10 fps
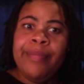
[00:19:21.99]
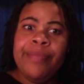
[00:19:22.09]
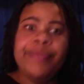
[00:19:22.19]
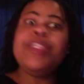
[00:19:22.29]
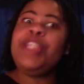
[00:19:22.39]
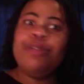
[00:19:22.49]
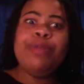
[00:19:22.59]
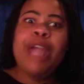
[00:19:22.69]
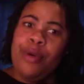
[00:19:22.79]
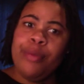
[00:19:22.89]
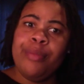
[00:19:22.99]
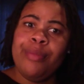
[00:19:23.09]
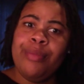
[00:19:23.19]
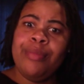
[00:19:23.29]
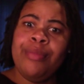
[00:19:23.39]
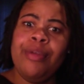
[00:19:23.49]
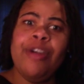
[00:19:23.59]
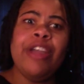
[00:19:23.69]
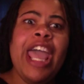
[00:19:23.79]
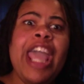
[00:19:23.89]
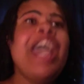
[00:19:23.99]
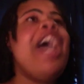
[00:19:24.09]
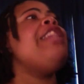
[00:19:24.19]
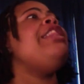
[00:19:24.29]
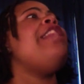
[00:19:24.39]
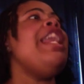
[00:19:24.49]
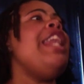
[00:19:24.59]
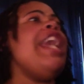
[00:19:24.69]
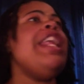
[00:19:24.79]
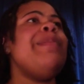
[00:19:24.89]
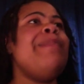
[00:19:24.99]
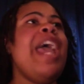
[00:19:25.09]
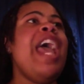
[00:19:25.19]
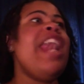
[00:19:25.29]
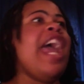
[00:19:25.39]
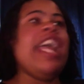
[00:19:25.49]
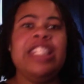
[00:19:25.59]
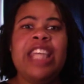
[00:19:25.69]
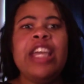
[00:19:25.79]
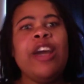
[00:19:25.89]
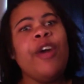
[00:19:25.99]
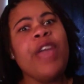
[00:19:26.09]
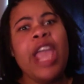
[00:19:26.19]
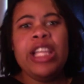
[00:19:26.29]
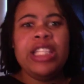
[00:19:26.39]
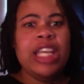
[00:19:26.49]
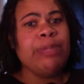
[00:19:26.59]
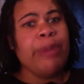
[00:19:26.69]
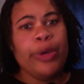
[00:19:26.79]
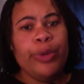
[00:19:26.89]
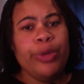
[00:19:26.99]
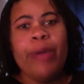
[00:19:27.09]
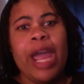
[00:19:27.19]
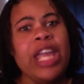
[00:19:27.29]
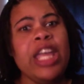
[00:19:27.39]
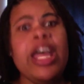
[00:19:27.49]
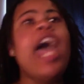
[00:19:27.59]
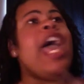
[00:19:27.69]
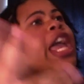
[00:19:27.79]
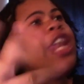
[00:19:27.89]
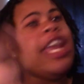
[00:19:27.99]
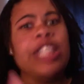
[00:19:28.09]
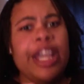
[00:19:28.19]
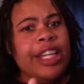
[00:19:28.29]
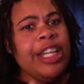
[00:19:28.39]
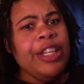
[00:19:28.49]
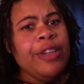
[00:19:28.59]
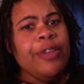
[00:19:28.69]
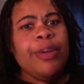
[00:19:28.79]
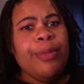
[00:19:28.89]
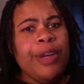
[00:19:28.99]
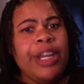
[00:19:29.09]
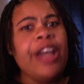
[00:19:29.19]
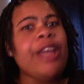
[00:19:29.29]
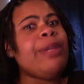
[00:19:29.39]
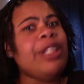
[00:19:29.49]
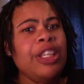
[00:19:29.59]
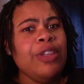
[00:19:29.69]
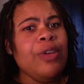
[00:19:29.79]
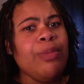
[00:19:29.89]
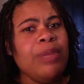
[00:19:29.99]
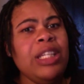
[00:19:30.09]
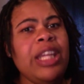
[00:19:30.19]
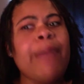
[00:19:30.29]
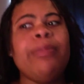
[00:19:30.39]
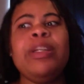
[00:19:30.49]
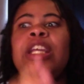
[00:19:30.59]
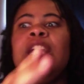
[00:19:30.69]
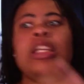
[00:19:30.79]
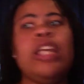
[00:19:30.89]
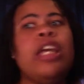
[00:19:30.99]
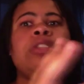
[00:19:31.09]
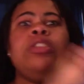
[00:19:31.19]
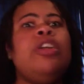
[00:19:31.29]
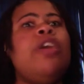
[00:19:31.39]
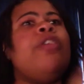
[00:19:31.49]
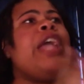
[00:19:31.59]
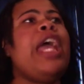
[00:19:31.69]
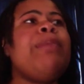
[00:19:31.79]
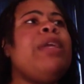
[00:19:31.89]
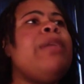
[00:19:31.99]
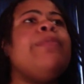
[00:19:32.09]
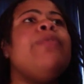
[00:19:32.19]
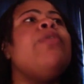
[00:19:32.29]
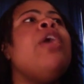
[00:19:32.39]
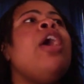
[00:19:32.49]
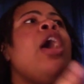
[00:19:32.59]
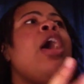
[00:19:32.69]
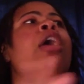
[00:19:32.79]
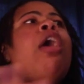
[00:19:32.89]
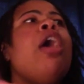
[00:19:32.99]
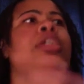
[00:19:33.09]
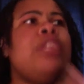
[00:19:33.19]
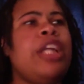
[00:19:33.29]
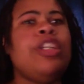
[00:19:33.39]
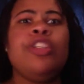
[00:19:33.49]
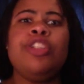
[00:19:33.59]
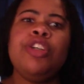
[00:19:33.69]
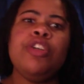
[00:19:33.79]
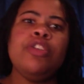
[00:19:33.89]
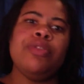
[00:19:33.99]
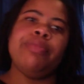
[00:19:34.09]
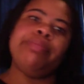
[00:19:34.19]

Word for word: You know. Okay? They laying in the bed. They say, go ahead and touch my cootie right here. And they younger than you. Come on now. And But then you admit that. But then, you know, gay people all right, danger to children.